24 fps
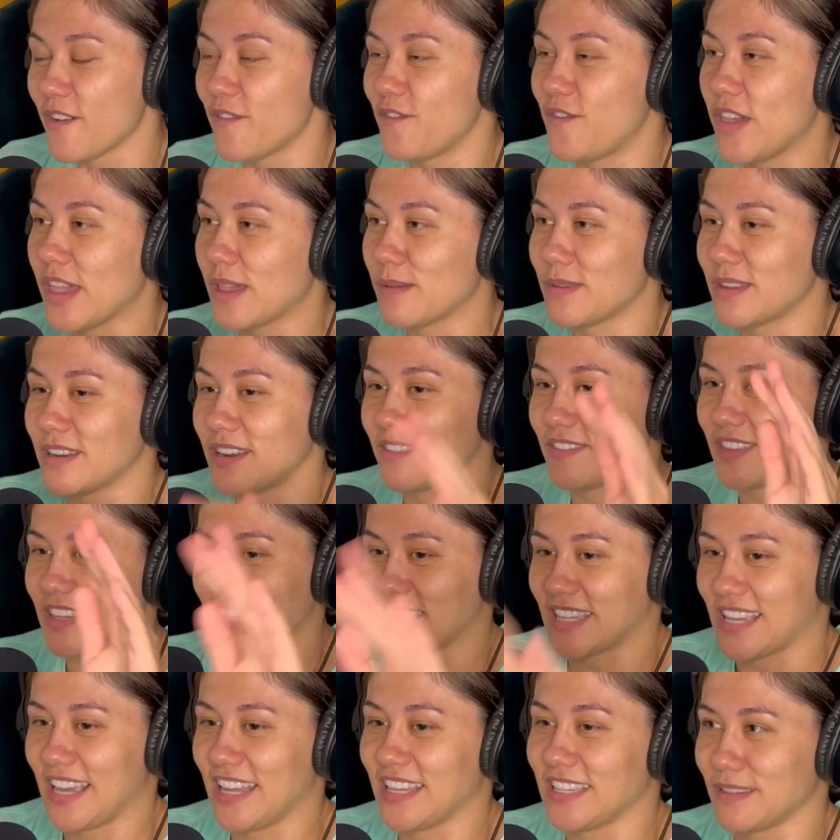figment of this
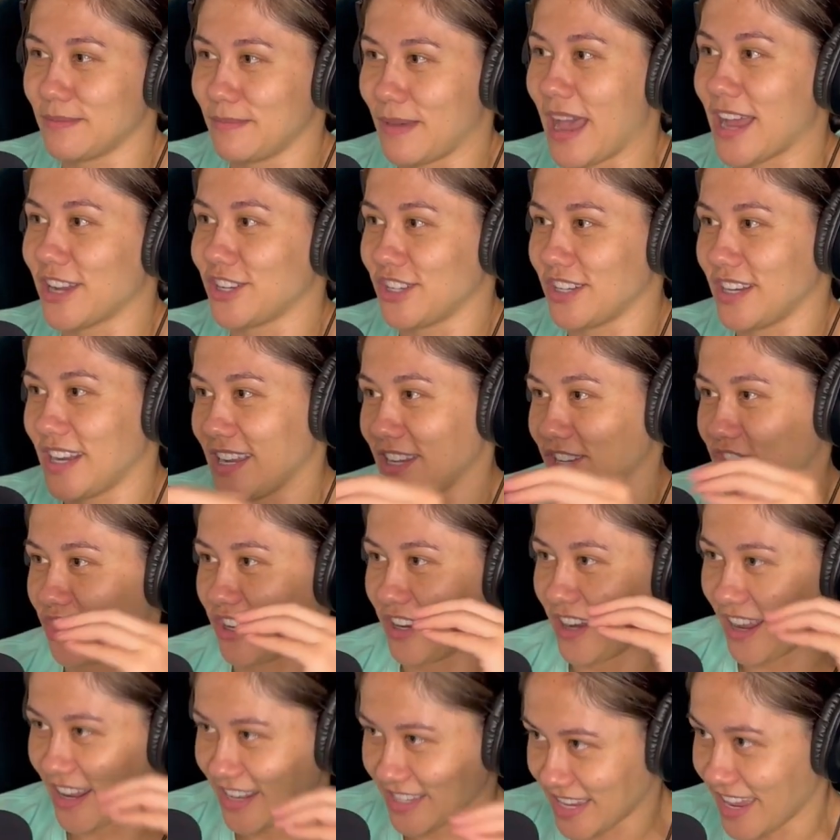kid's
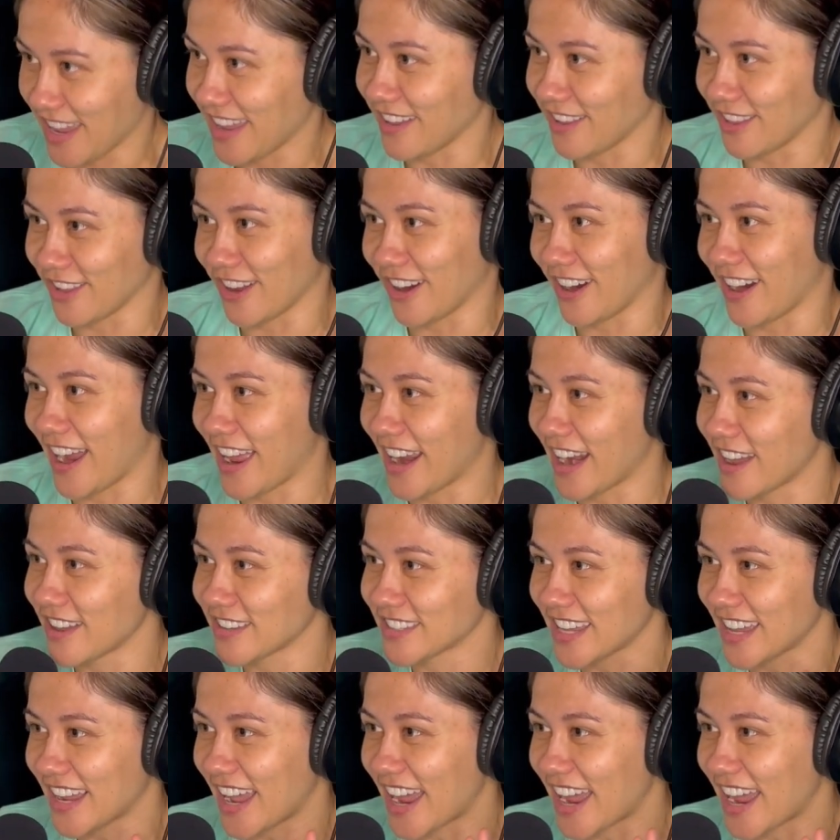imagination as Hitler, and I was like,